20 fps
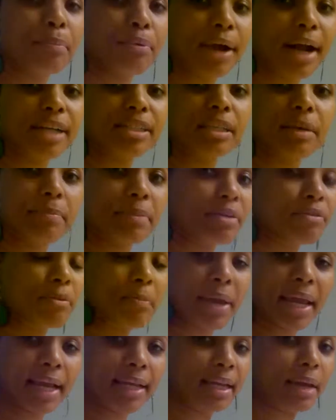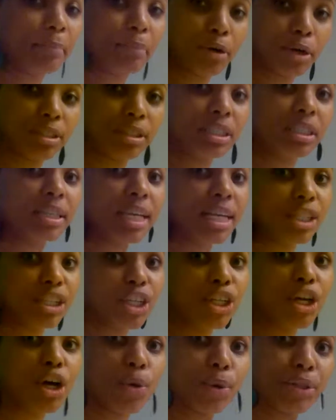prior to even making their purchase, they
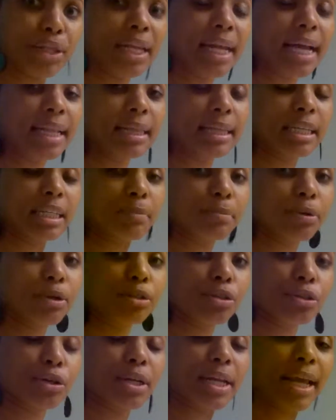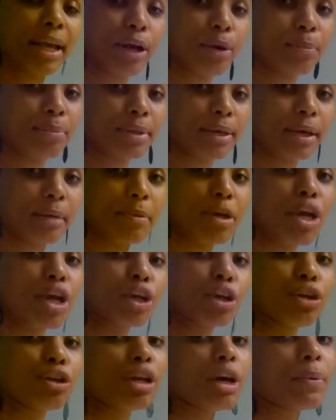should know whether or not these pearls are going to help them.
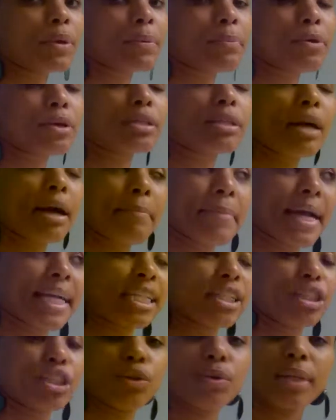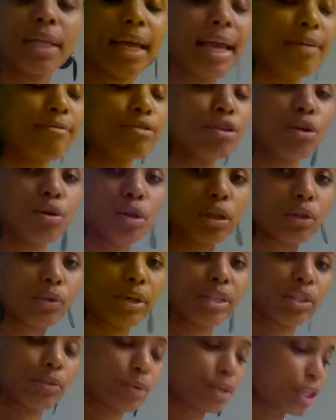You don't want a person to come back to you and they have no clue
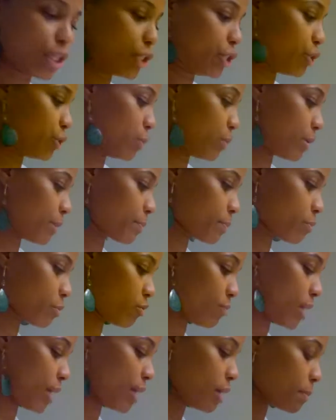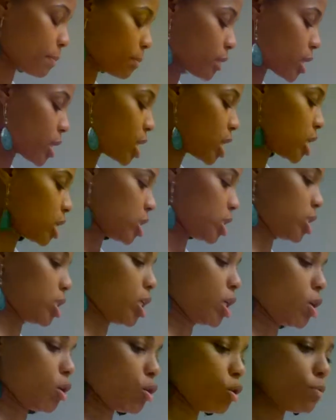as to what they're doing, right?
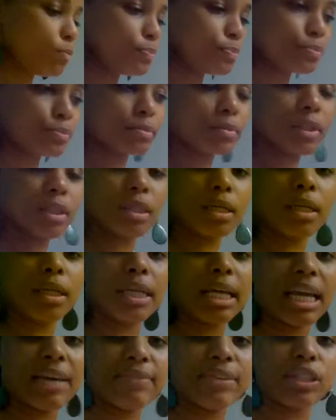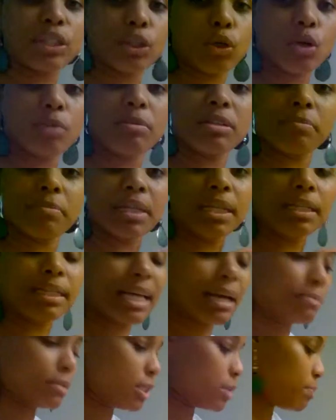So give it to them as many
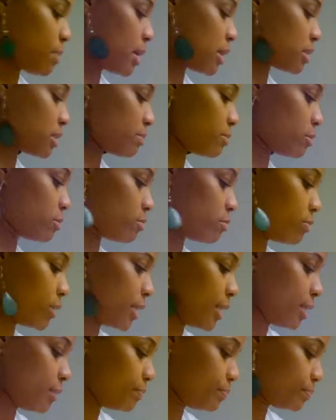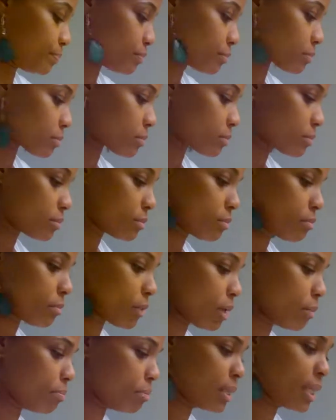times as possible, right?
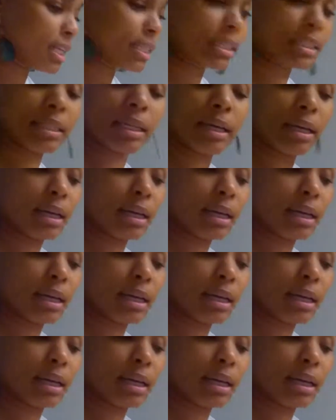Plus